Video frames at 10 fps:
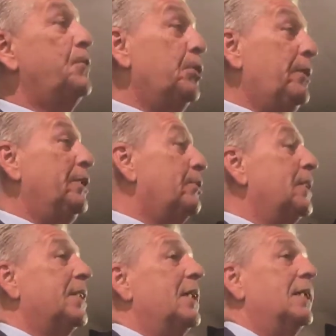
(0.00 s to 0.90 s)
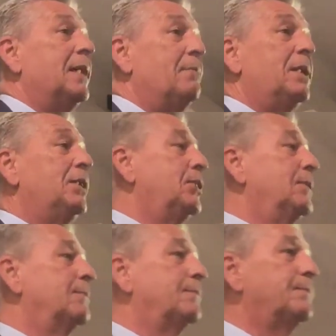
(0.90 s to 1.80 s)
Do we trust God that
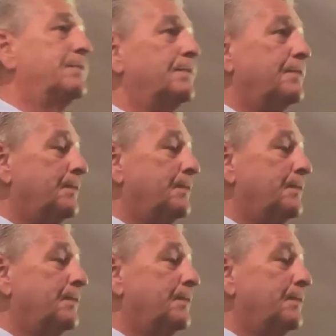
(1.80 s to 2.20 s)
much?